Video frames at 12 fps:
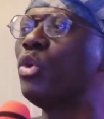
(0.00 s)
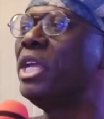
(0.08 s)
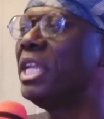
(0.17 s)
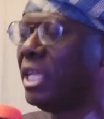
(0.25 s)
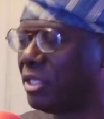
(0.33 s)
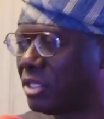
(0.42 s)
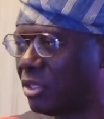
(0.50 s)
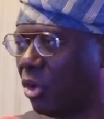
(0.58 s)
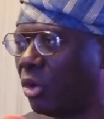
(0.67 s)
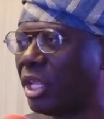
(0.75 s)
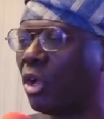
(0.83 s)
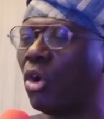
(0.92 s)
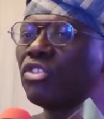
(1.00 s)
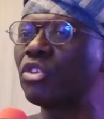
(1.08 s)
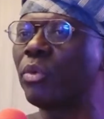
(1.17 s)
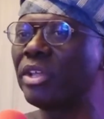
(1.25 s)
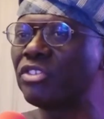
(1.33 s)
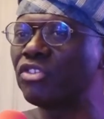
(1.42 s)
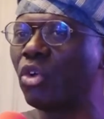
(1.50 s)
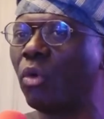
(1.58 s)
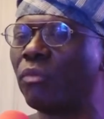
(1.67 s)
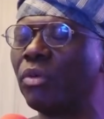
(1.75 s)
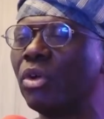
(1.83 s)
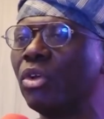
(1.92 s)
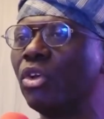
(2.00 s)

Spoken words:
doing it or the consequences of